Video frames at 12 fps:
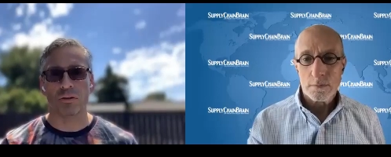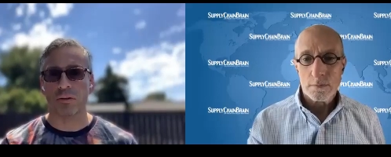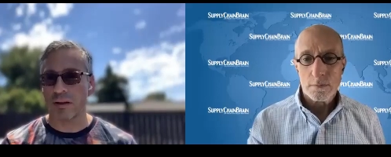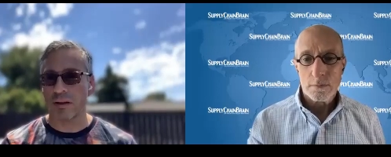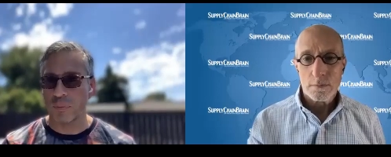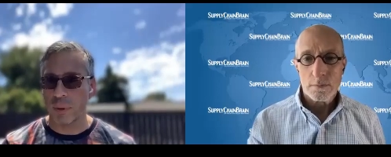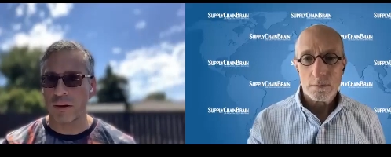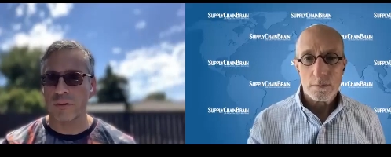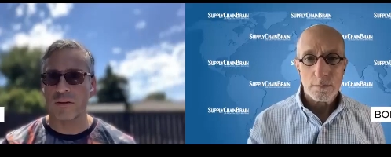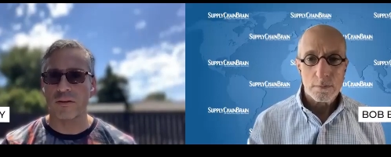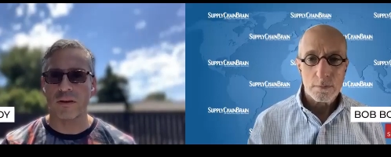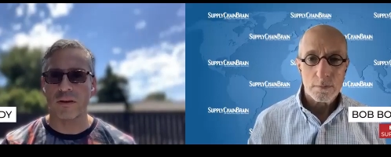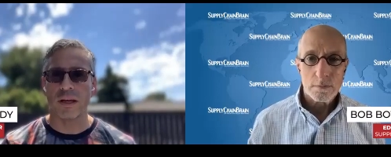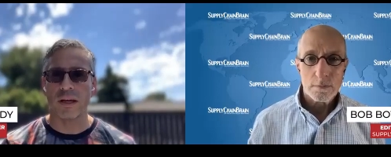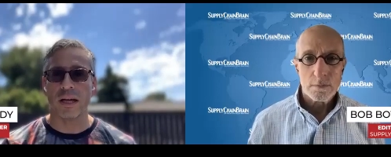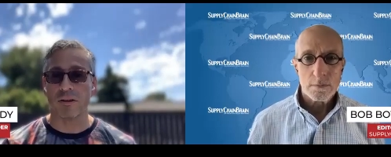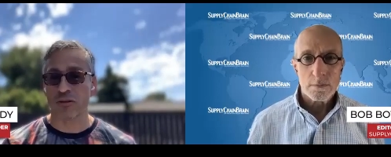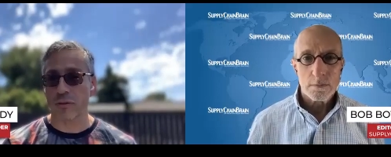Speaker 1: to
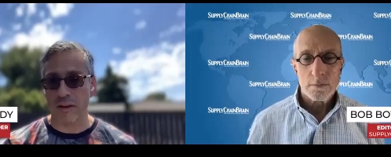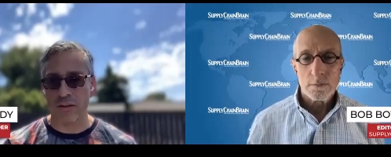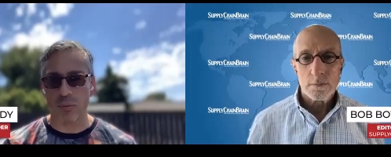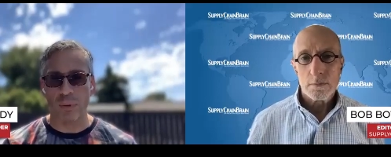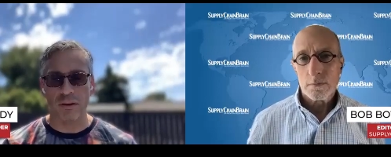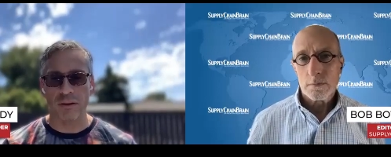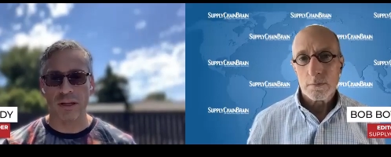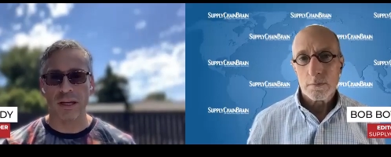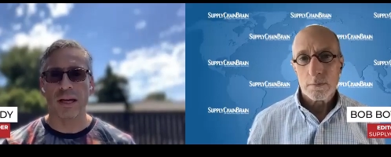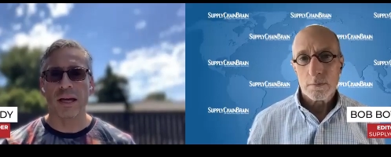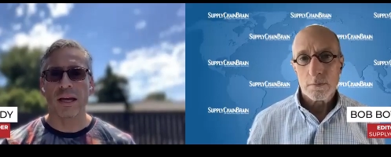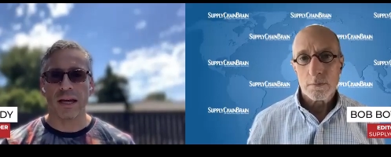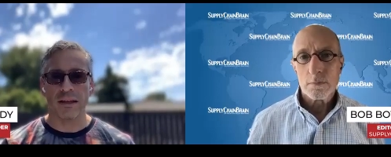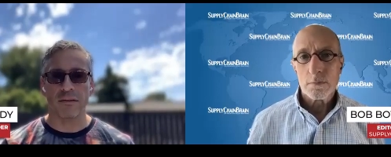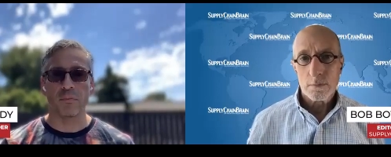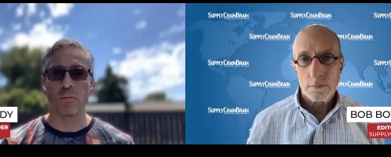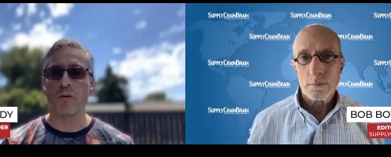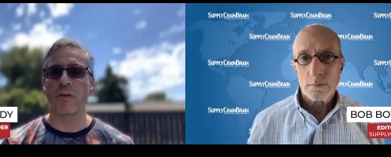transparency and traceability,
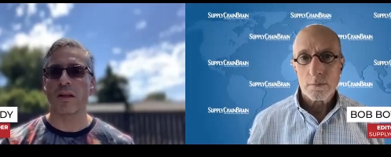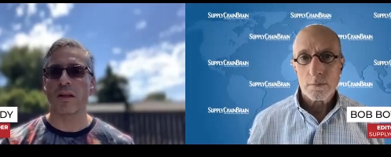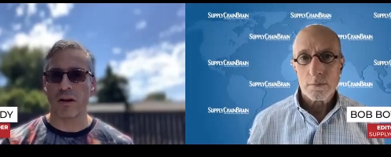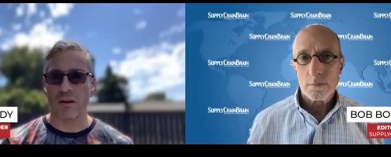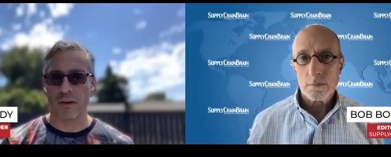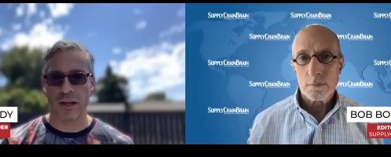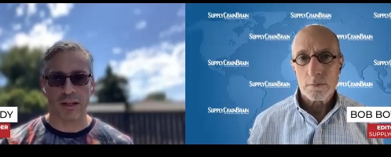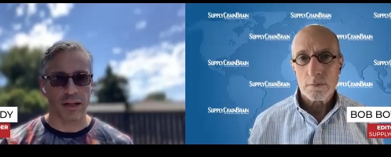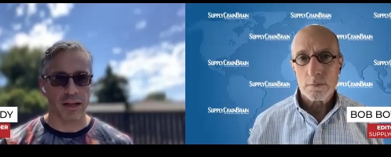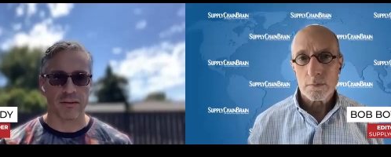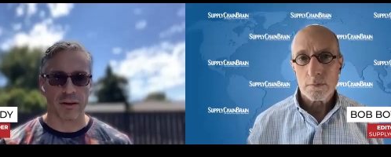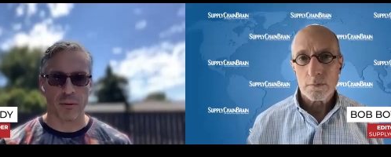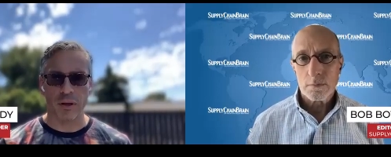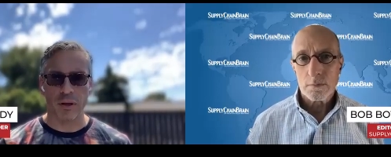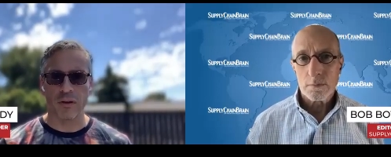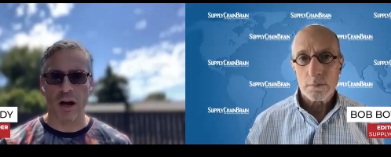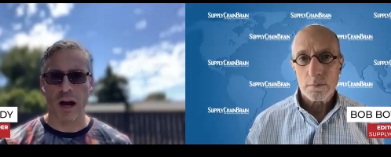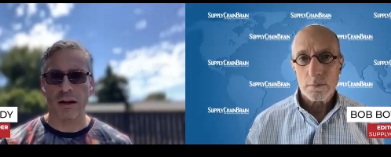it's moving along very nicely.
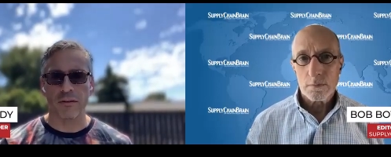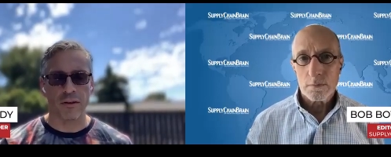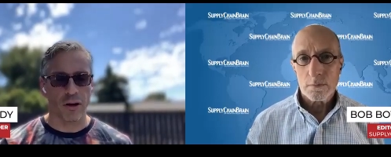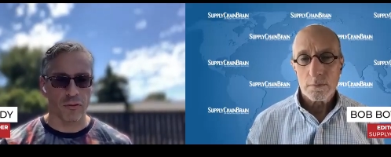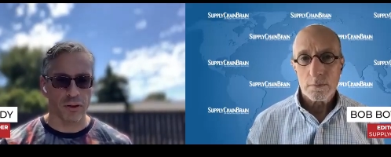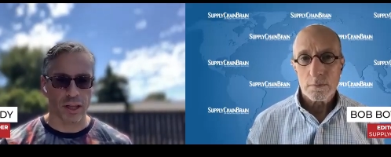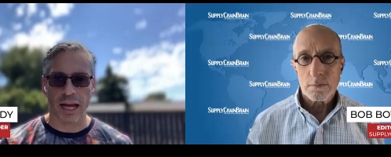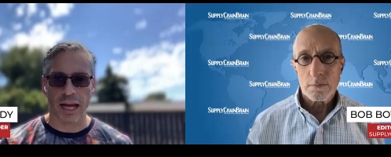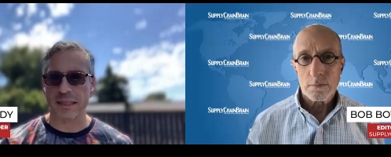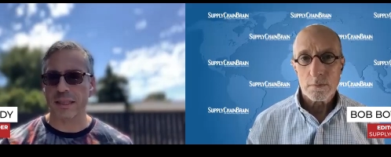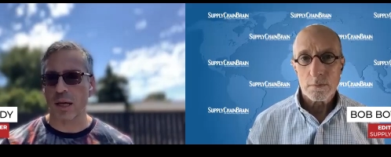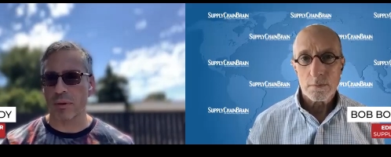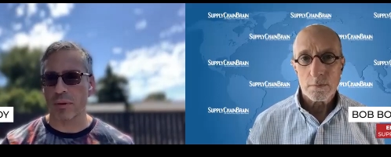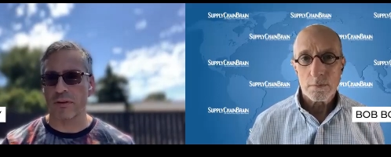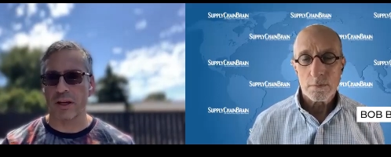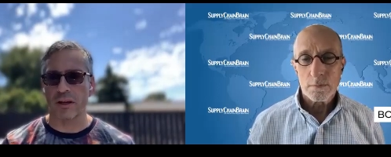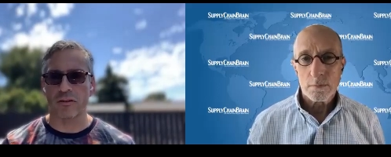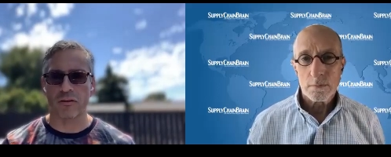We've gone over the last couple of
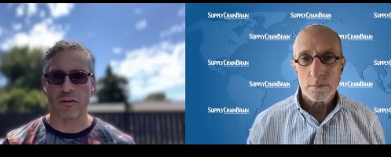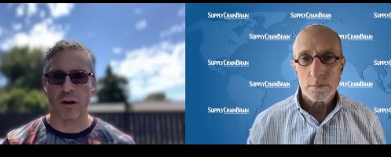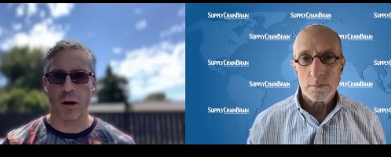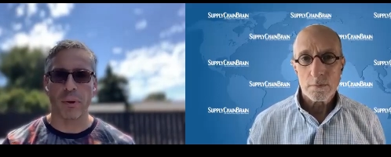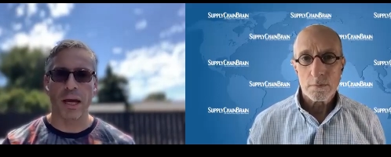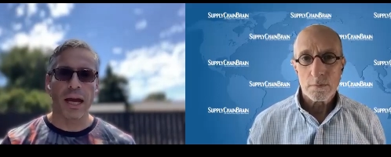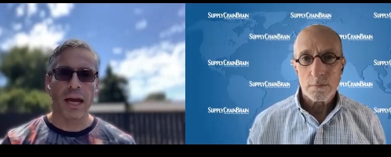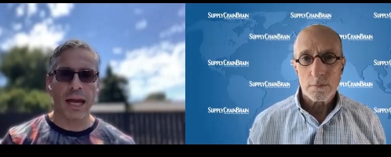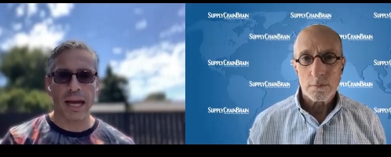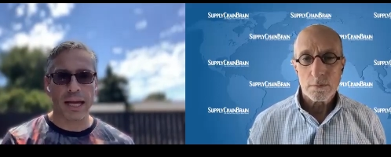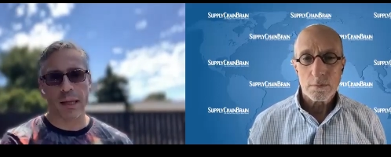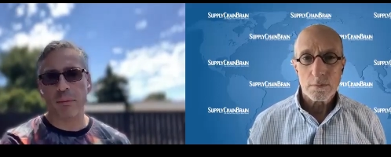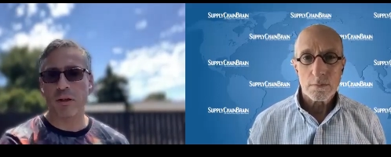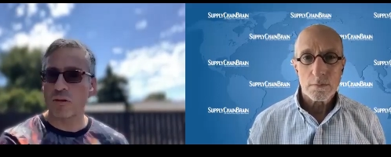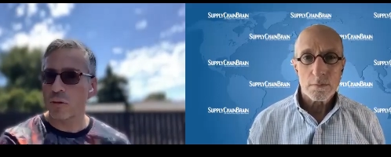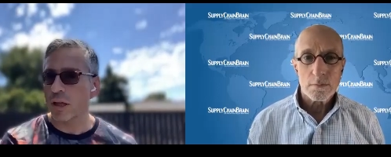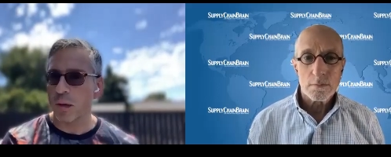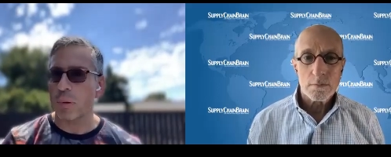years from, hey, let me
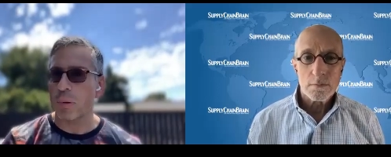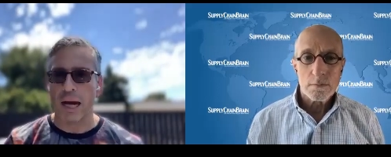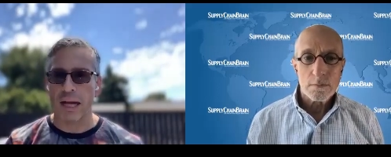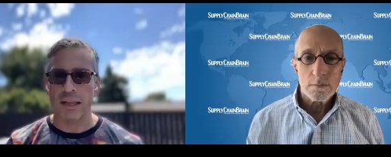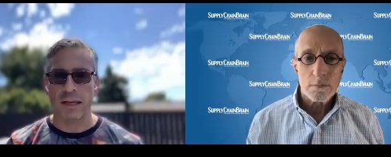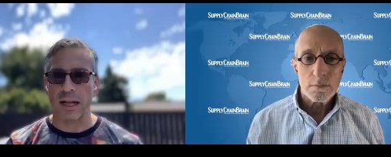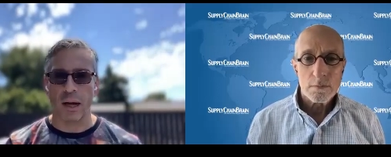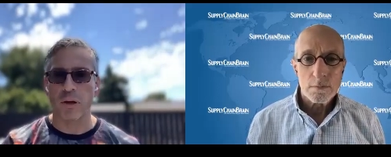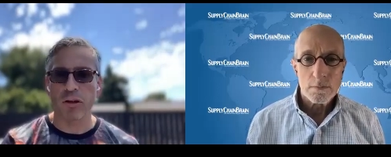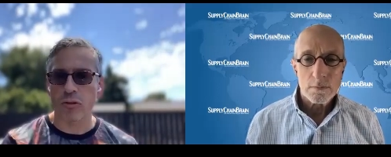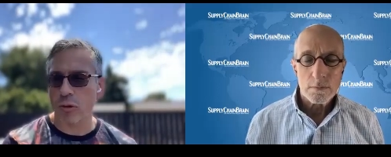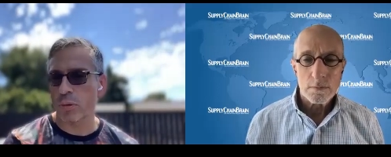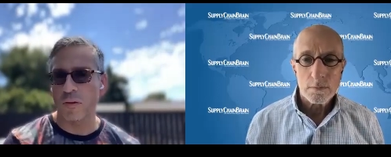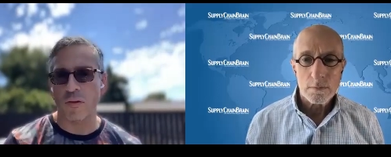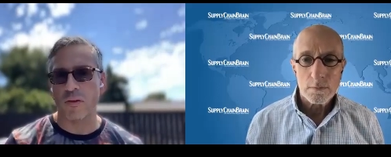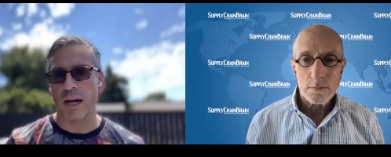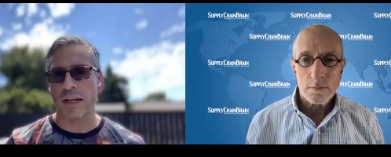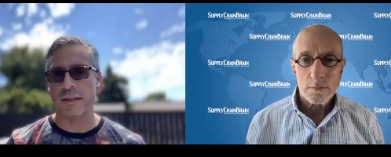do a little pilot, I want to do a proof
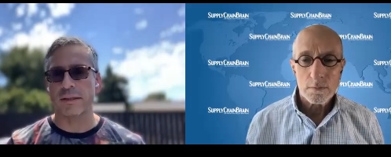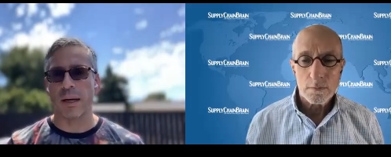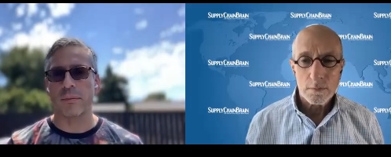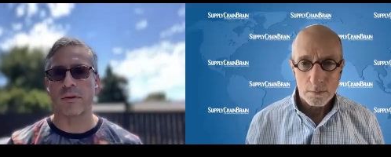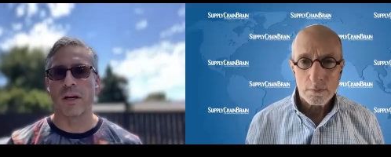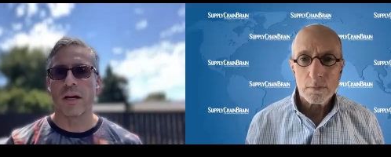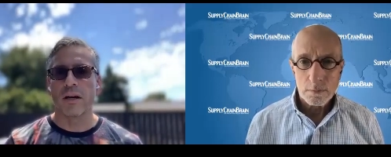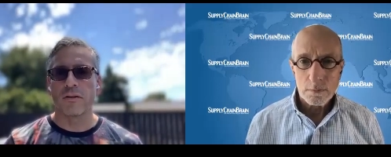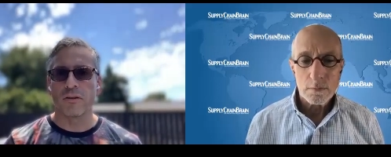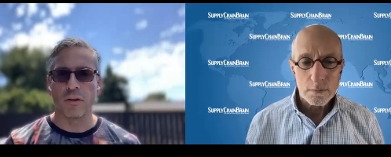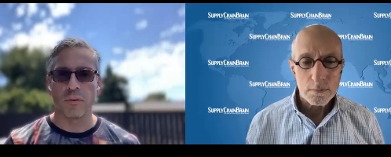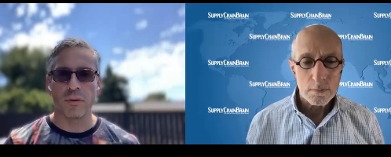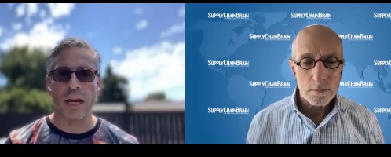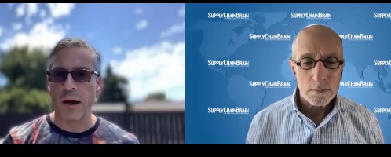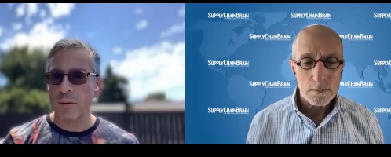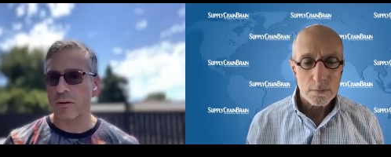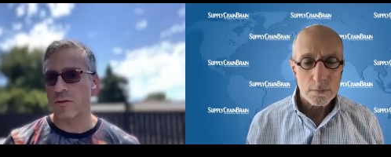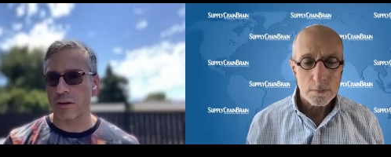of concept, to
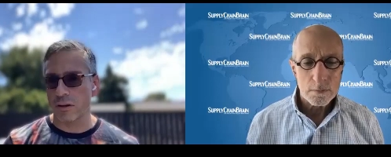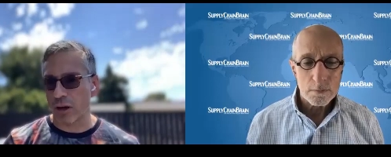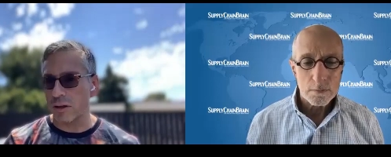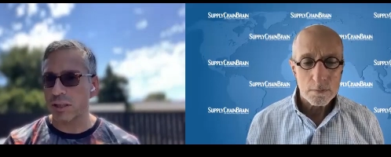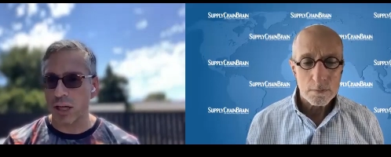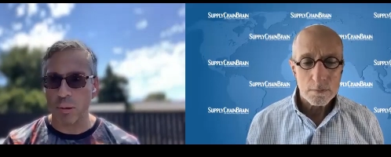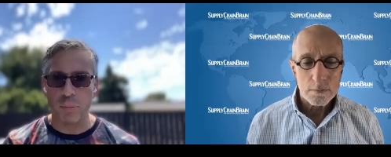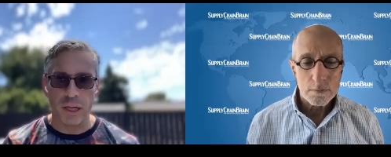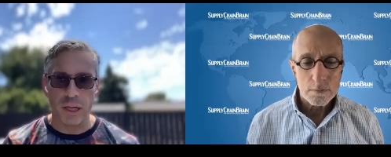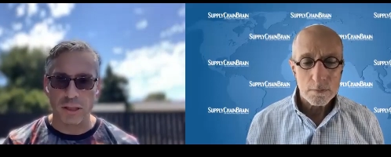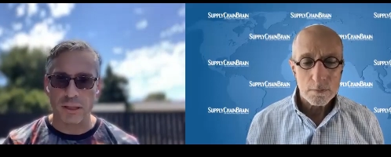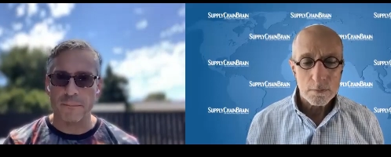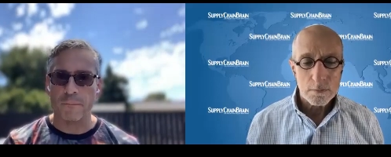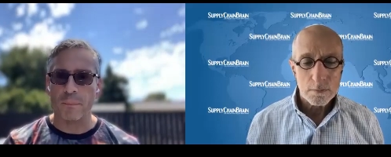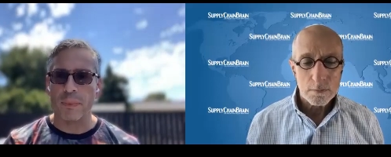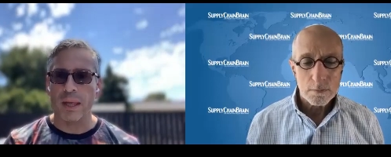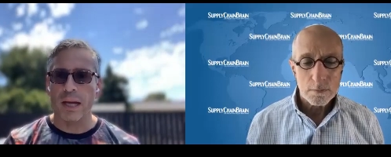now into large scale production.